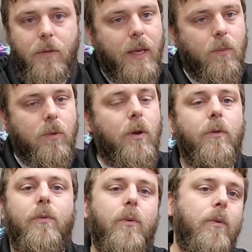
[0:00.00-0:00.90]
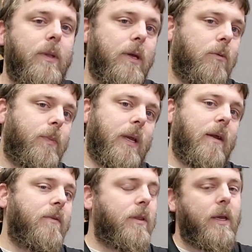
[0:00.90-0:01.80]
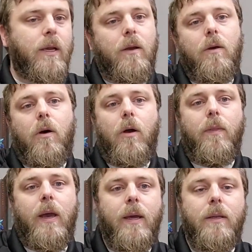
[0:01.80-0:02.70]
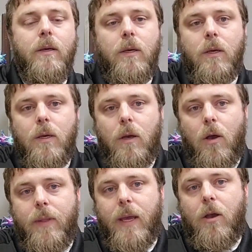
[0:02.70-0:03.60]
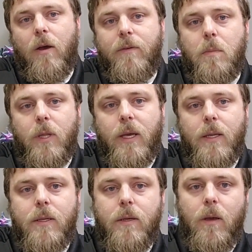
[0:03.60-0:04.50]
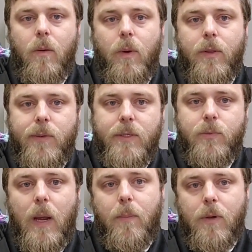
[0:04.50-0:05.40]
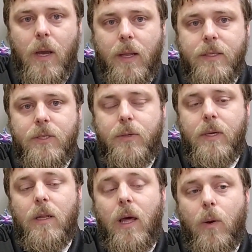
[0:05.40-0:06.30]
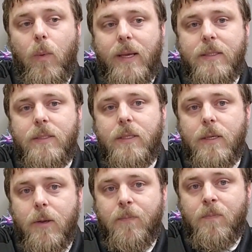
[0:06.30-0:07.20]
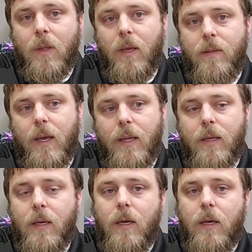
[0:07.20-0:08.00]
They will go through and they will pick everything on that coffee plant, whether it's ripe or not, and so you get a lot of waste in that.